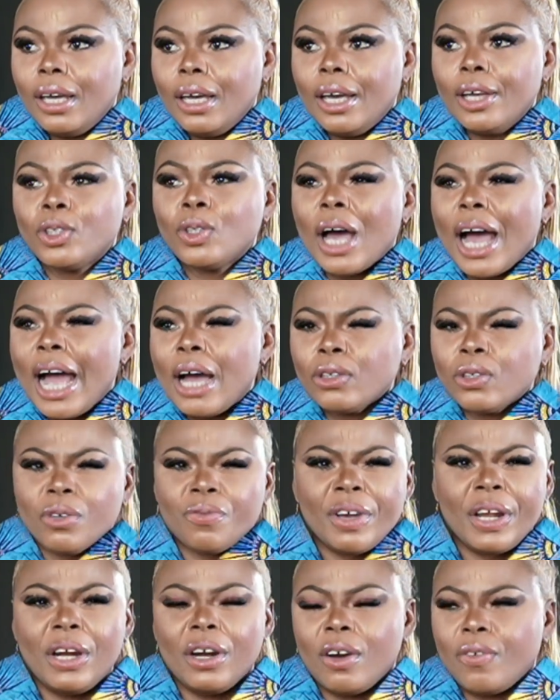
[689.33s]
And so I also
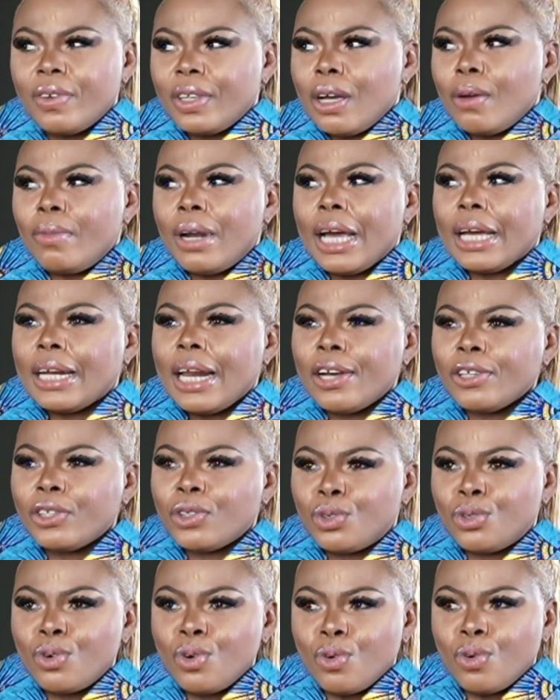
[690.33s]
fell in love with him. I'm like, that's
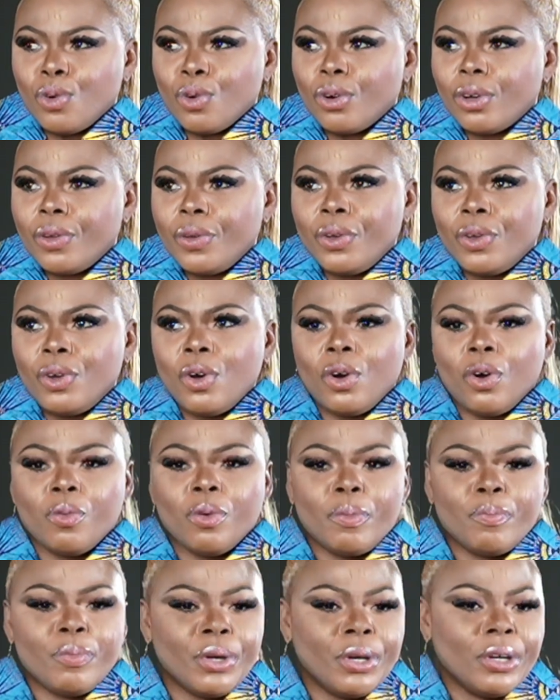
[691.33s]
true. You
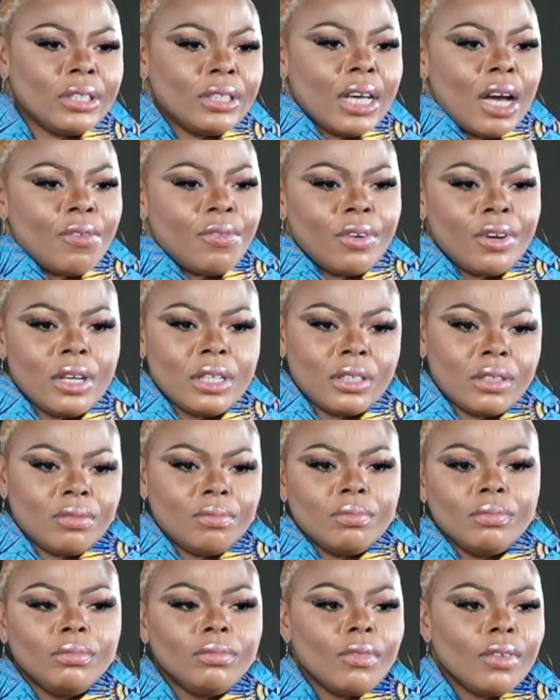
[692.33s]
know, because I've
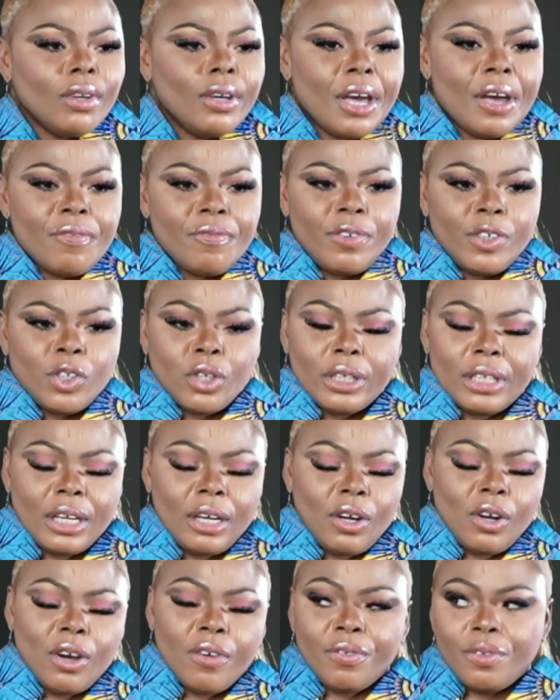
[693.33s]
always envisioned
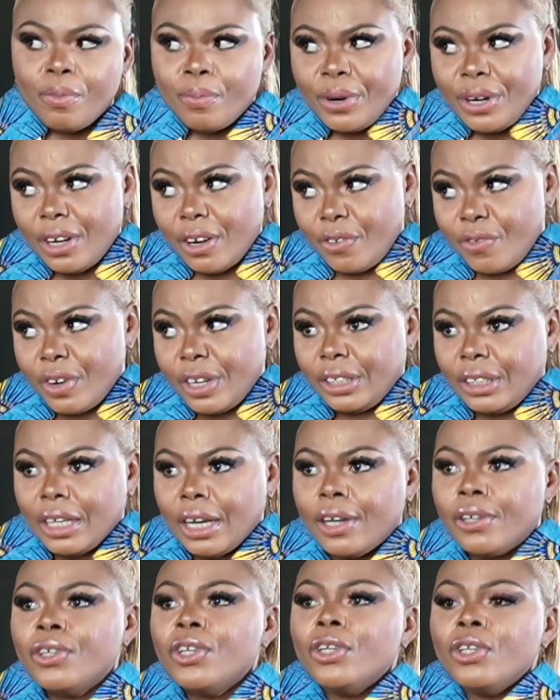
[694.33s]
and loved Brenda Fassie.
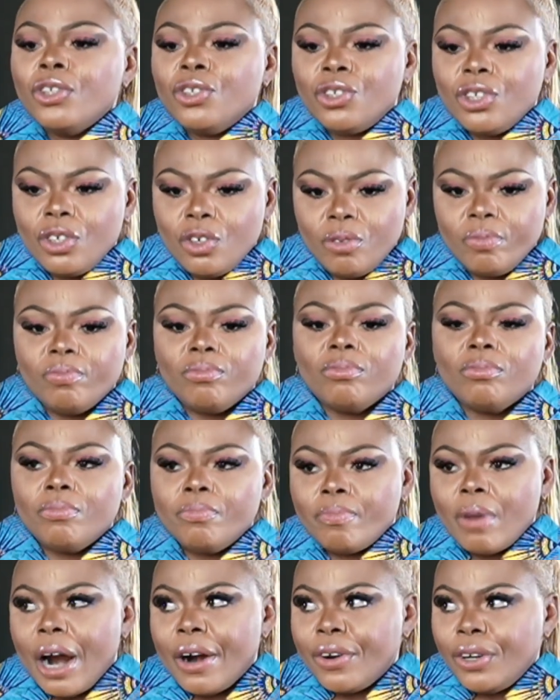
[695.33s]
Mm. She
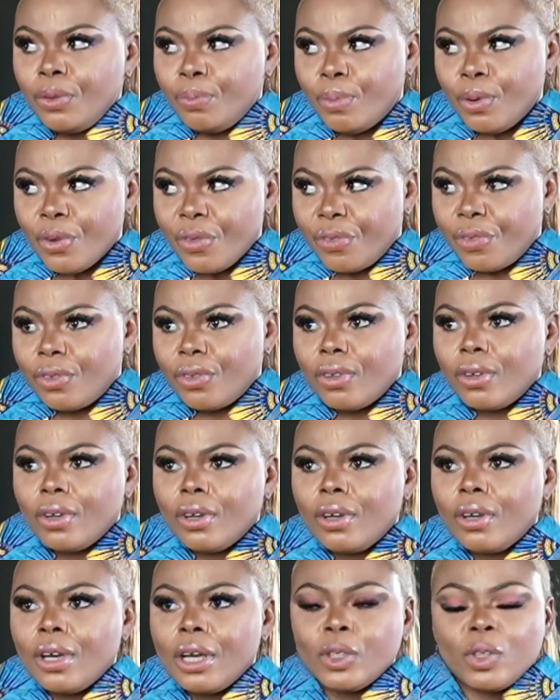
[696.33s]
married both.
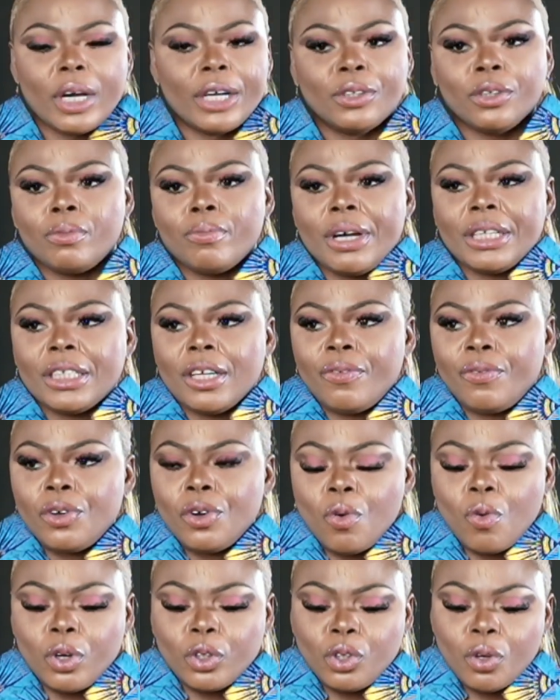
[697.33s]
Mm. And so I told myself, you
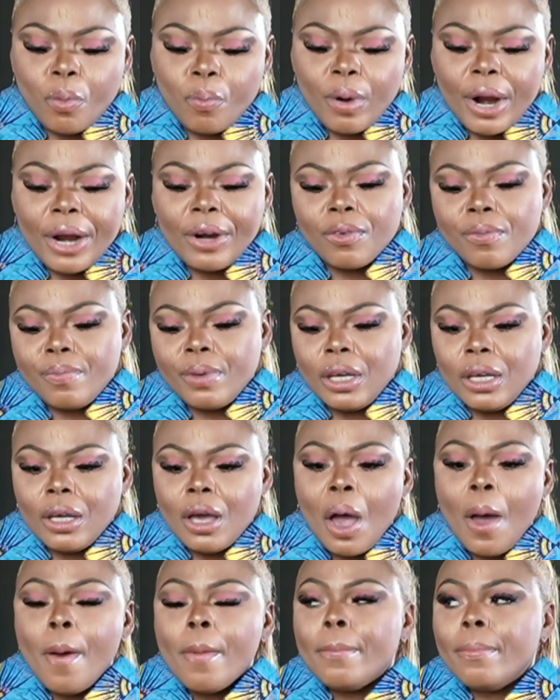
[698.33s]
know what, your brand will be
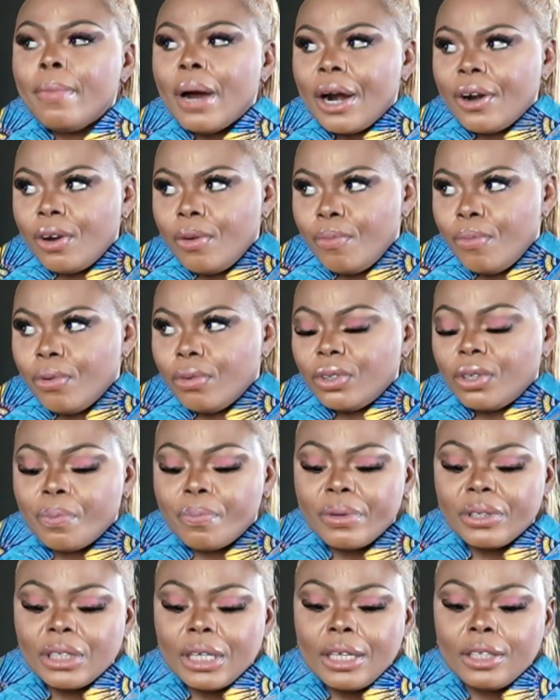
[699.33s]
marrying both,
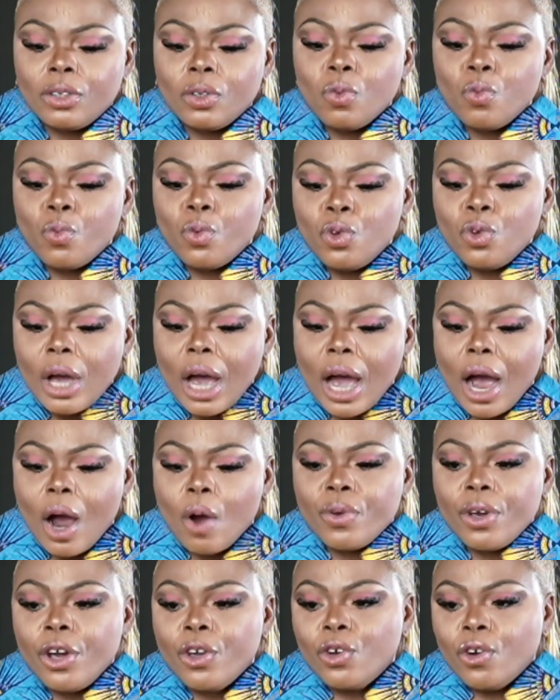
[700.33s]
presenting who you are, uh,
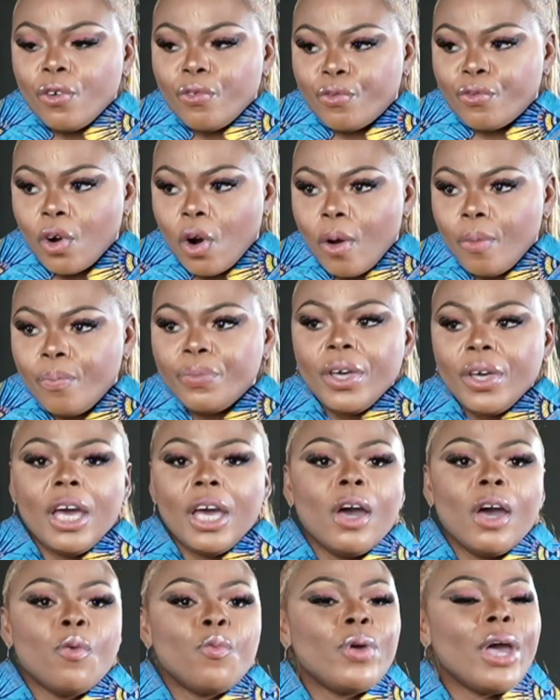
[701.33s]
where you're from.
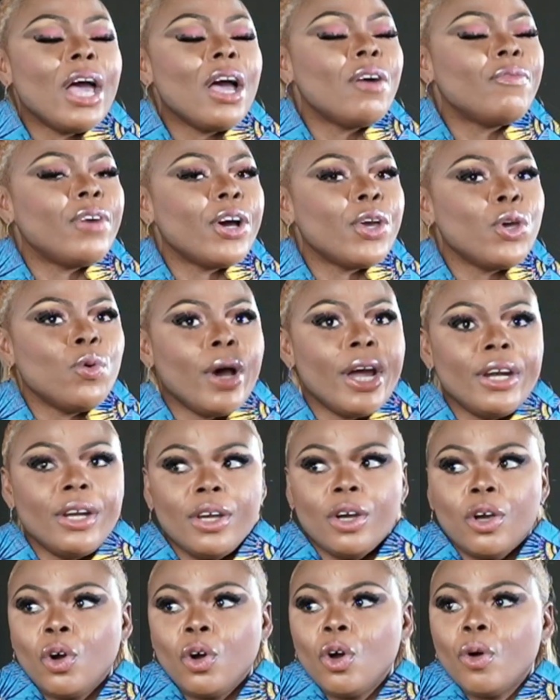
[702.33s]
Wherever you are in the
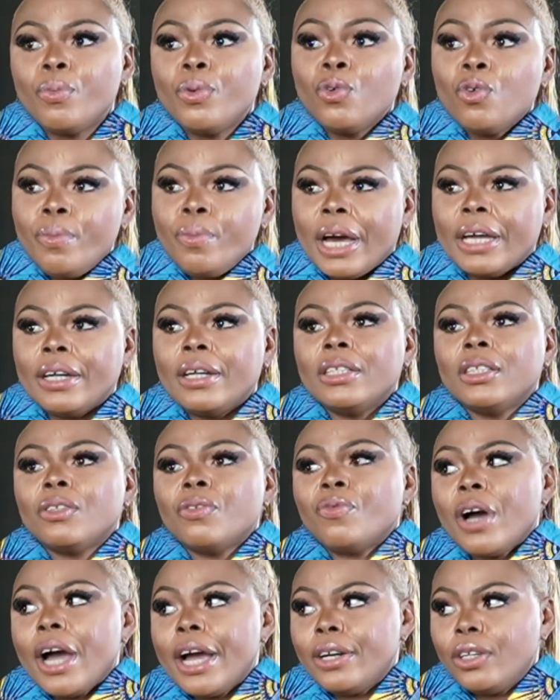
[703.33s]
globe, you will be
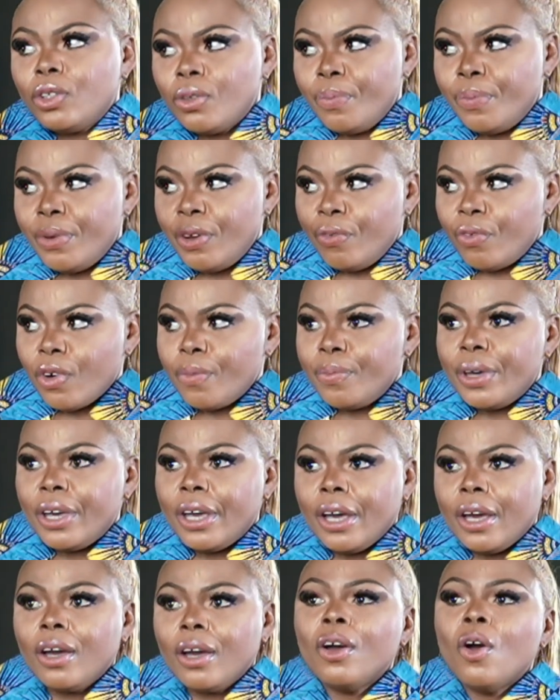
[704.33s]
identified to be from
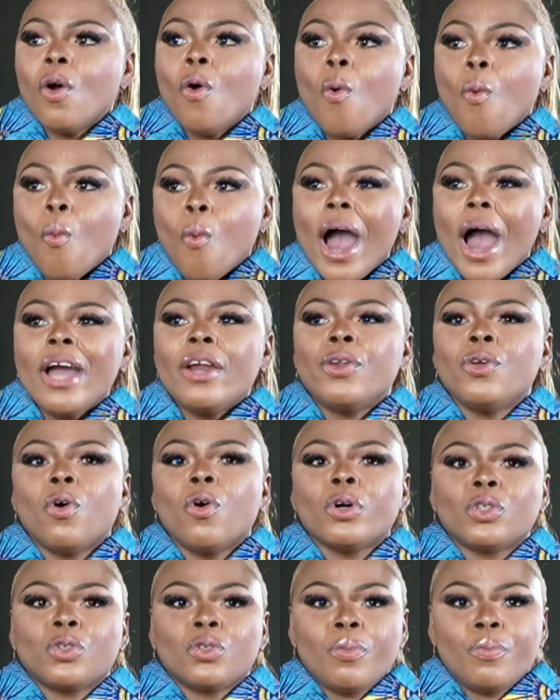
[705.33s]
here, mm. while you
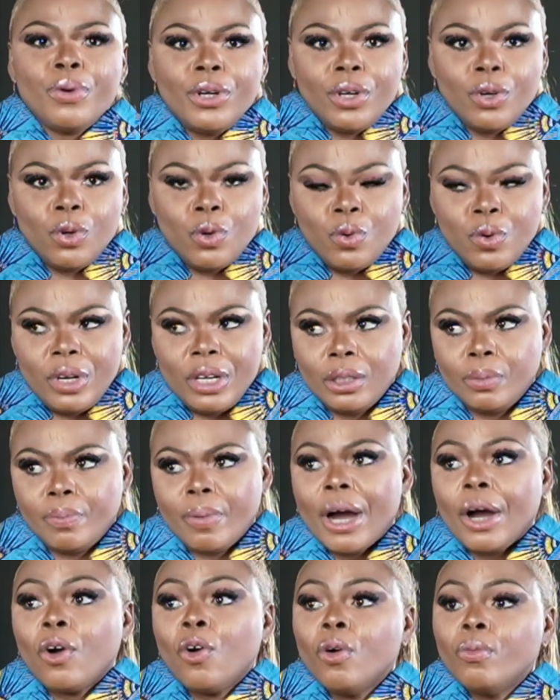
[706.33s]
also bring the goodies
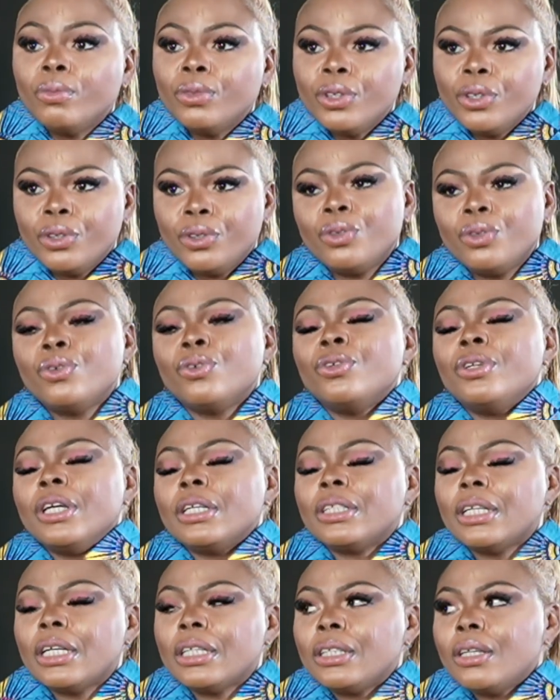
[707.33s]
back home through the
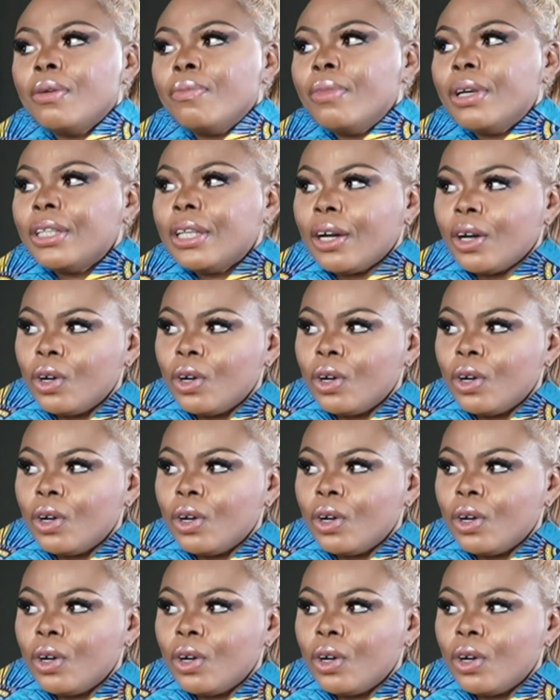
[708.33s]
entertainment.